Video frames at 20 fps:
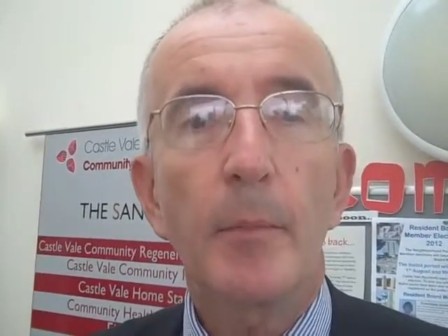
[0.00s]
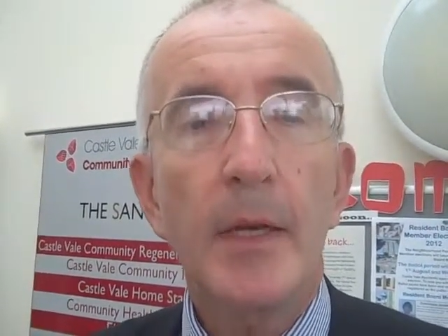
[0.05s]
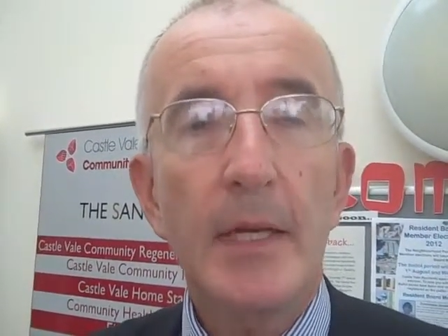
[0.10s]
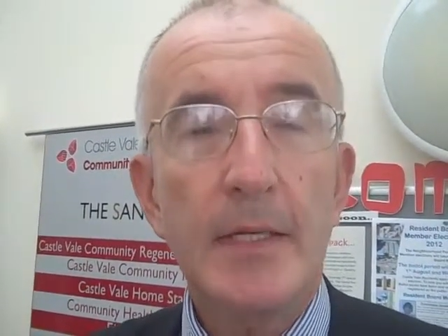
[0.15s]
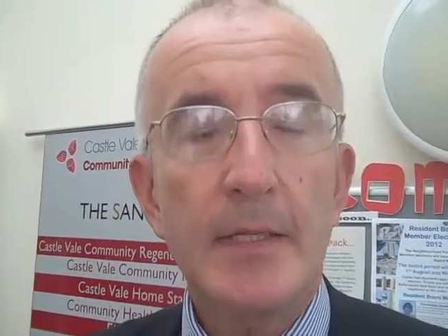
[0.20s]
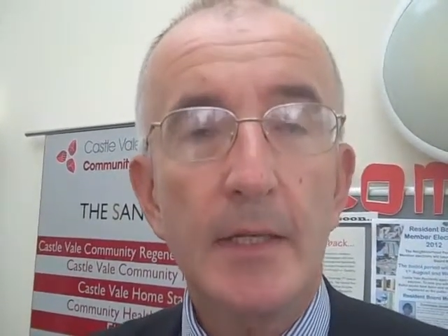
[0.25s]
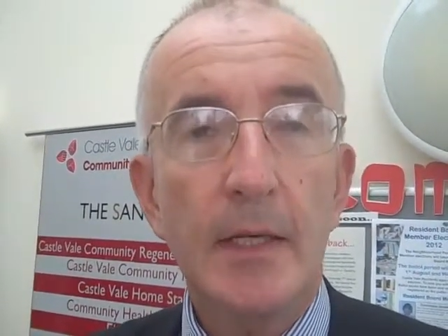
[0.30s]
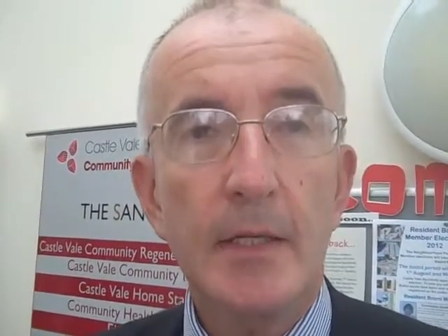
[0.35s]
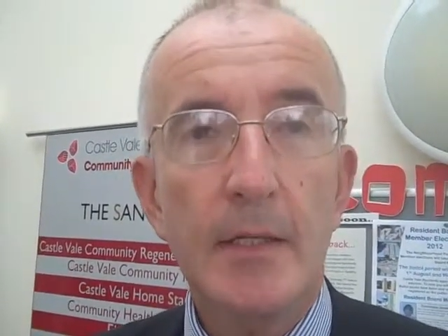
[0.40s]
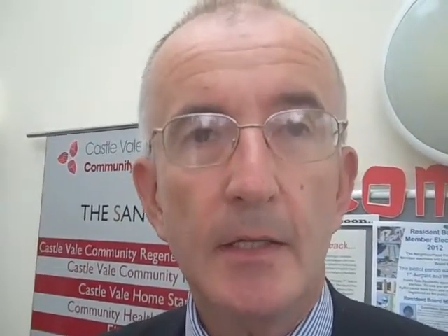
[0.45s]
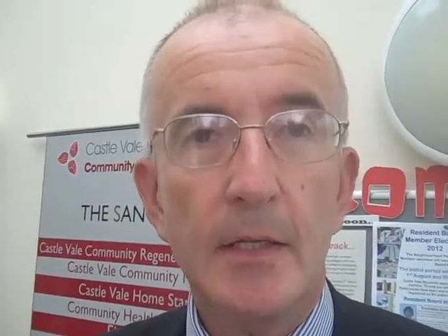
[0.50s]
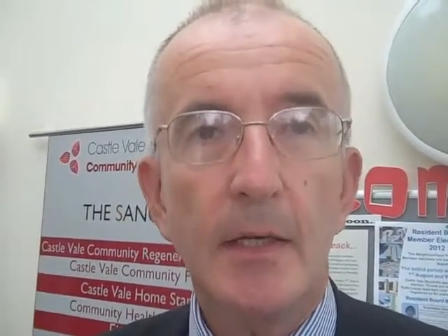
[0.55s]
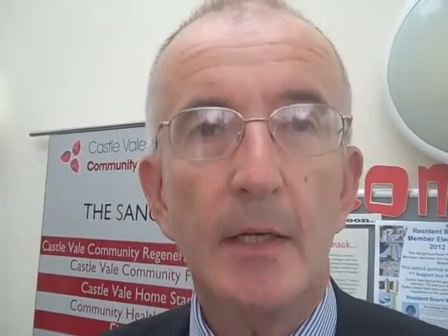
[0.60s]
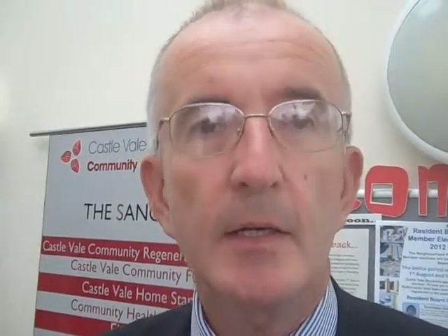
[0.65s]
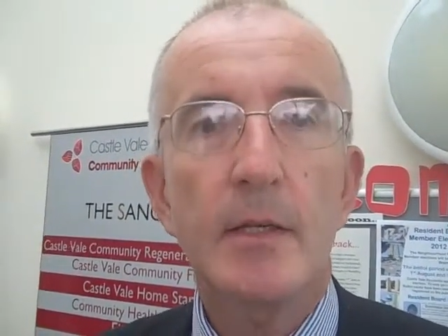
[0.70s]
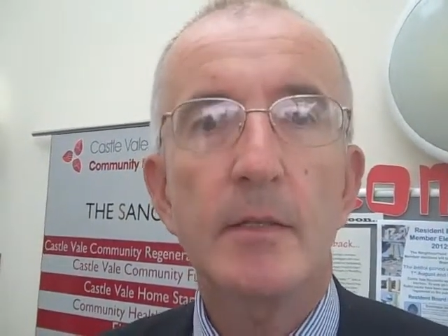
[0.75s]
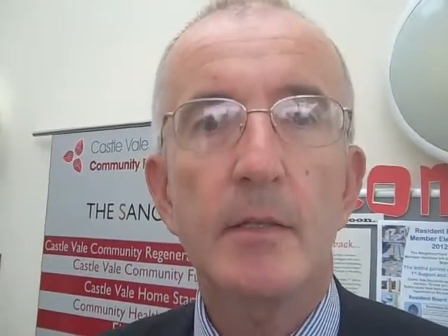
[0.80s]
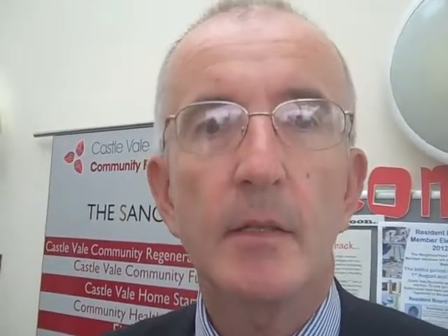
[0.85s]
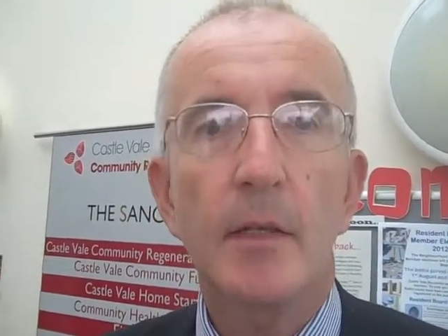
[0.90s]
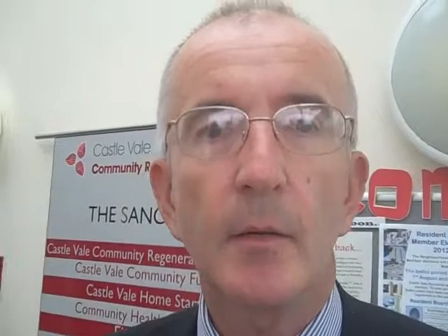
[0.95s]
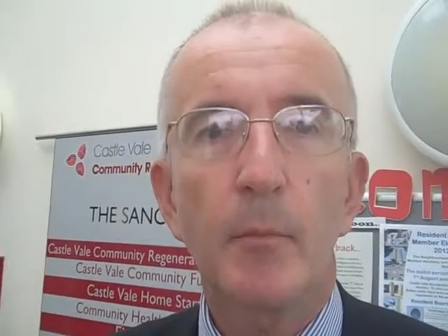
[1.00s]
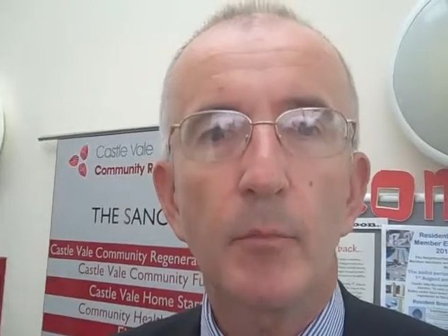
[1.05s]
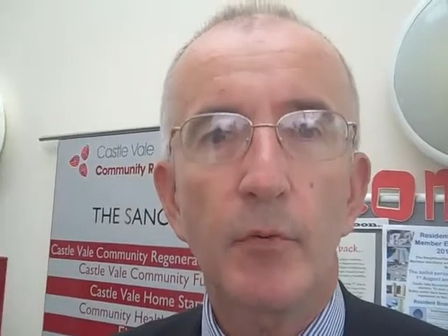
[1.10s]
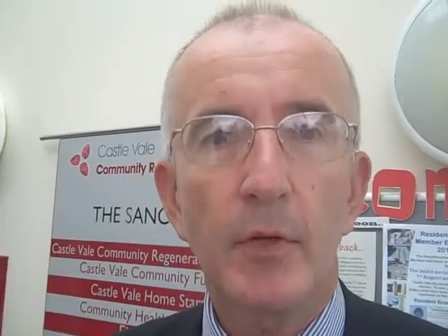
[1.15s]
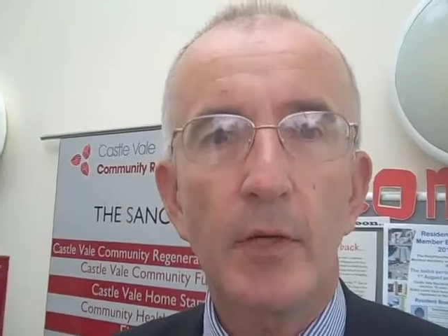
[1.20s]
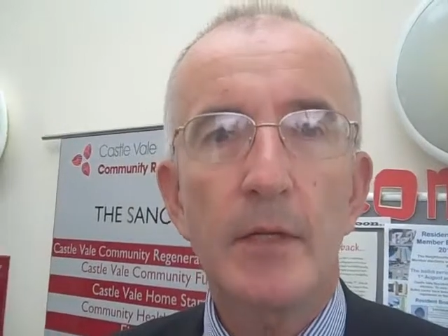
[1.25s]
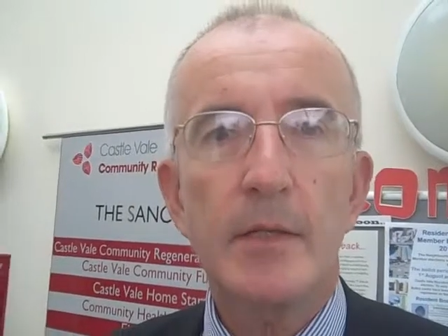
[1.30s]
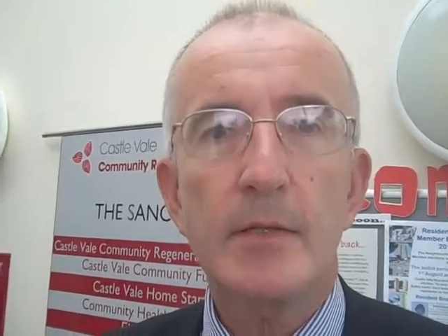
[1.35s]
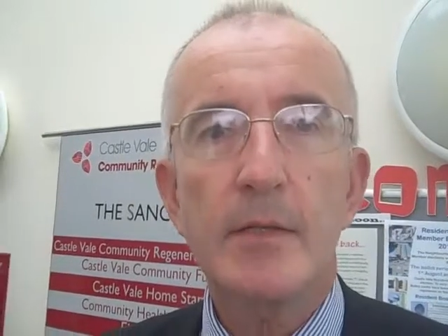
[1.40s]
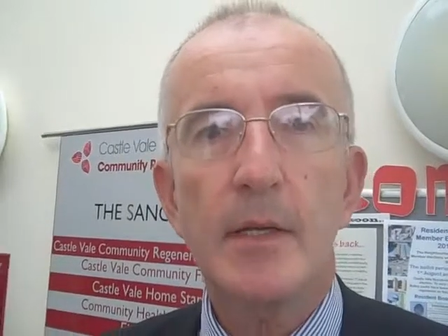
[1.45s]
PCTs, the
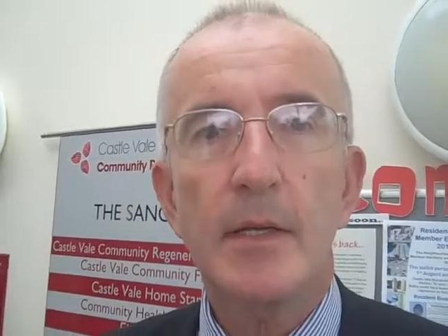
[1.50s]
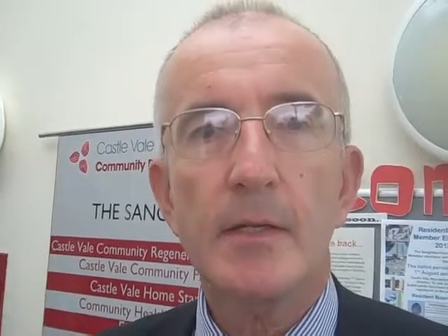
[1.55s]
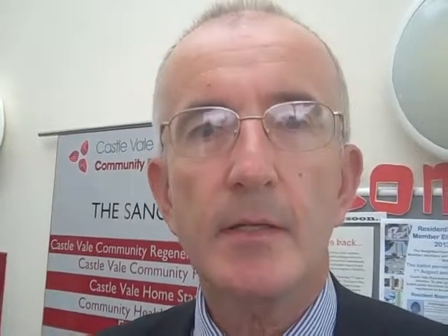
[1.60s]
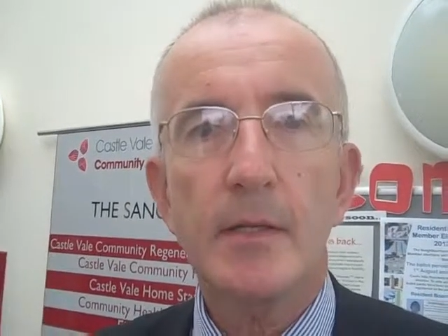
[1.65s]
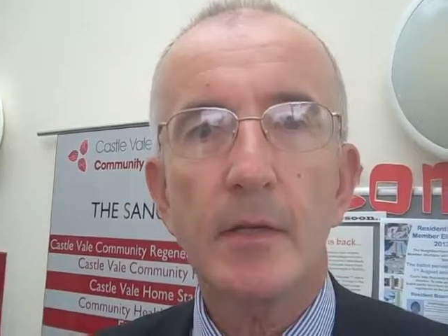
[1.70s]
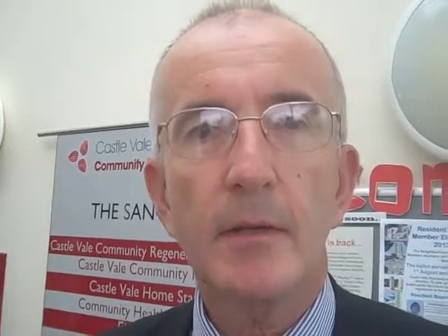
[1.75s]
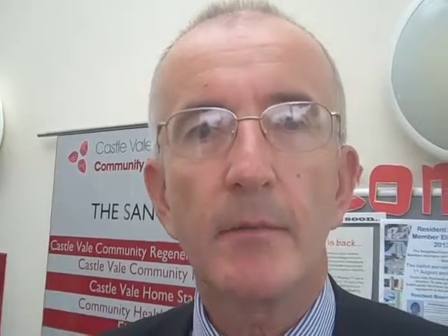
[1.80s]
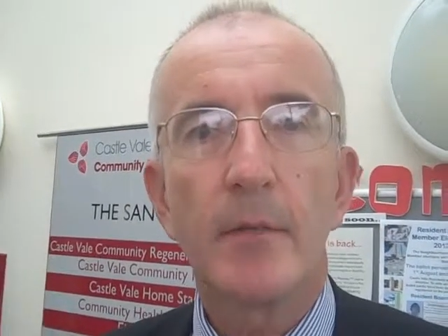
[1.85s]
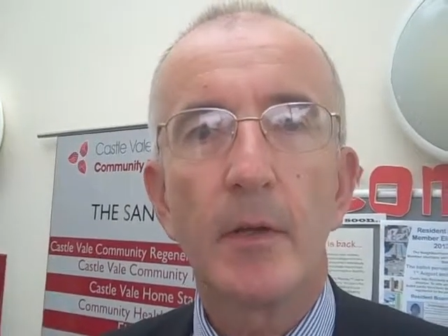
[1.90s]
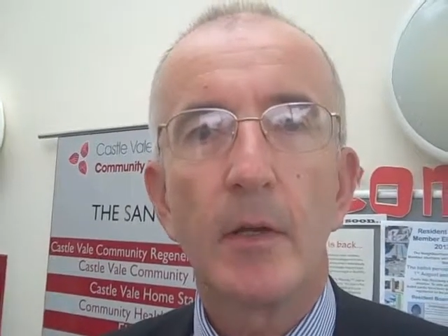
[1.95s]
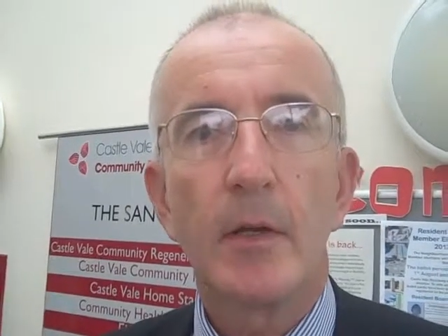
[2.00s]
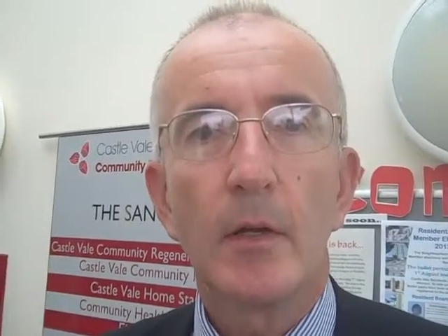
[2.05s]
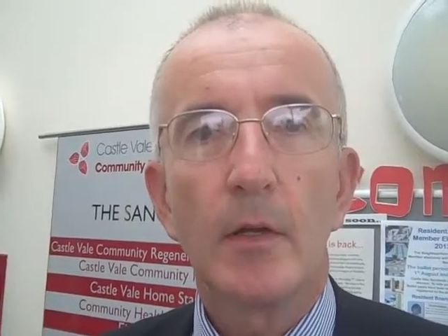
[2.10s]
predecessor